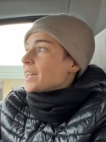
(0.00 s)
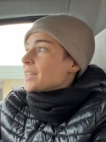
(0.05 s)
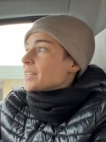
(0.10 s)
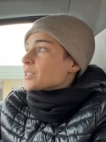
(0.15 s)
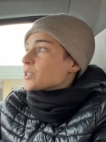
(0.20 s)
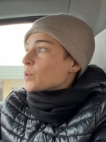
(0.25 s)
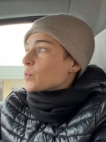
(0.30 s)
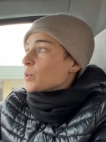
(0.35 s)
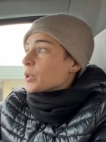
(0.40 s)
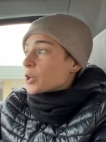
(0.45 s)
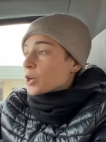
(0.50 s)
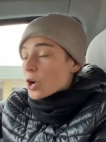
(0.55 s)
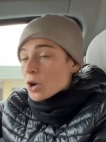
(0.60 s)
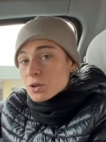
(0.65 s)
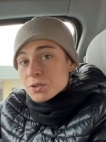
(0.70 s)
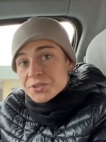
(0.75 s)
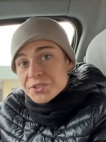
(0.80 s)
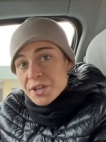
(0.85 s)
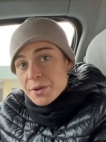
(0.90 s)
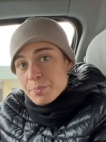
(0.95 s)
So we
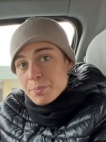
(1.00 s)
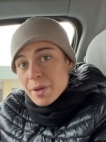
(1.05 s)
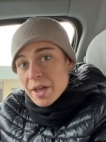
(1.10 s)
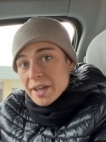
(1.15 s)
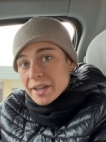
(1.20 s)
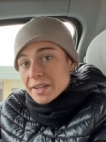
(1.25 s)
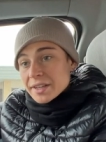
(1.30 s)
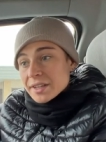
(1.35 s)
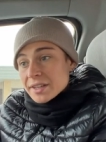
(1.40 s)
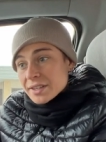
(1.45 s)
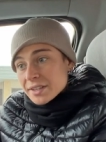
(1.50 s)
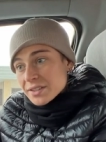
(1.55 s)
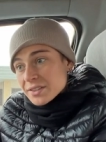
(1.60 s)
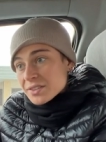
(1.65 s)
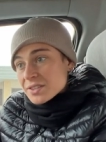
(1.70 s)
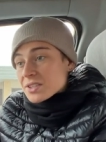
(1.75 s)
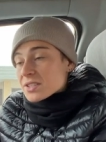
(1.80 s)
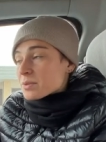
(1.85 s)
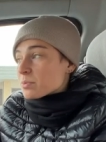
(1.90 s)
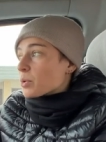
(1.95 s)
called them back
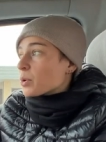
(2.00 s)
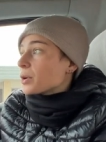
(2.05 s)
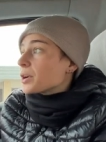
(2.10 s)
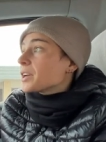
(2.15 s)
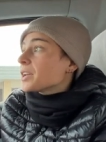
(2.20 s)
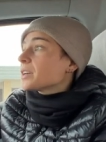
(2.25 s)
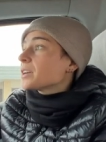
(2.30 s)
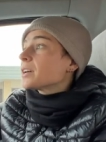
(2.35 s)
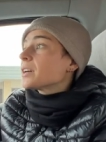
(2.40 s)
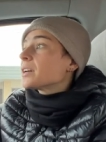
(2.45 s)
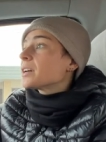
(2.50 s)
this morning